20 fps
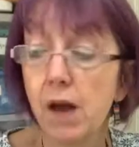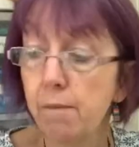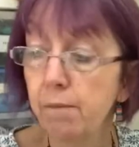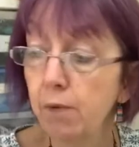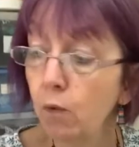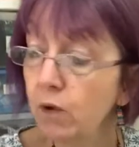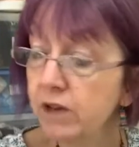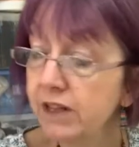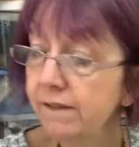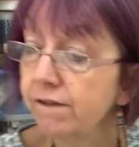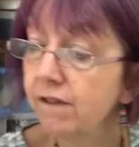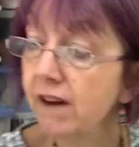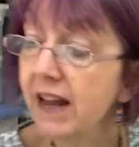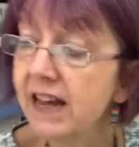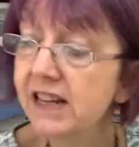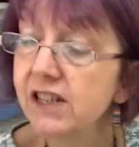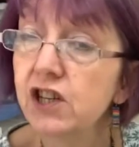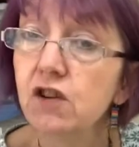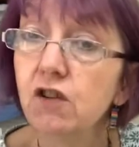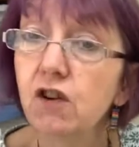But whatever it
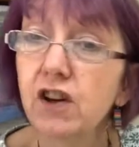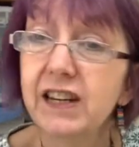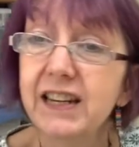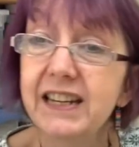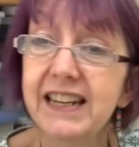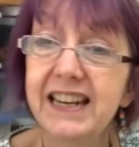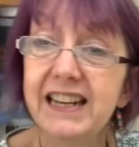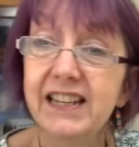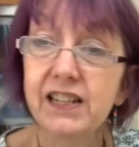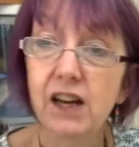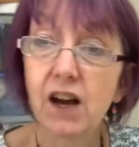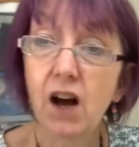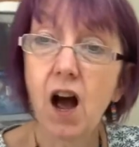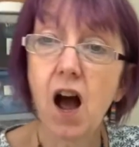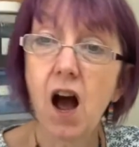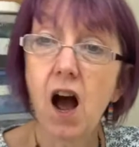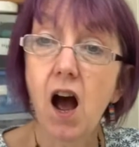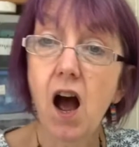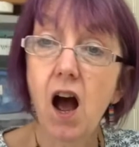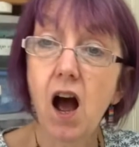is, you're going to need to
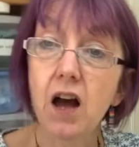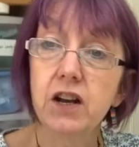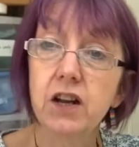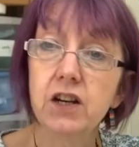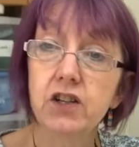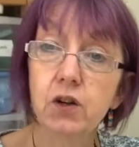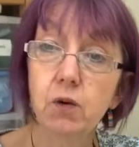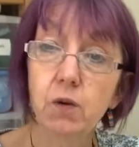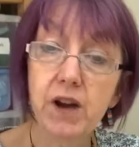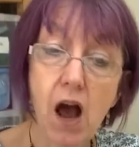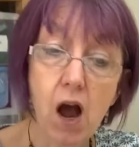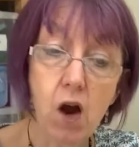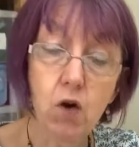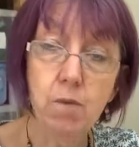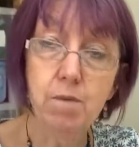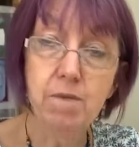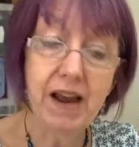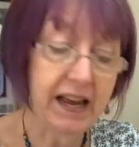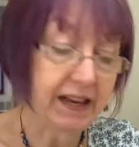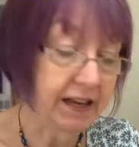do an
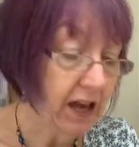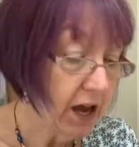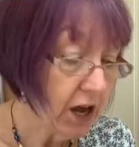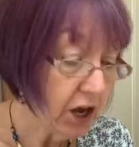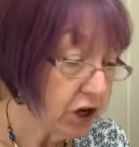opening.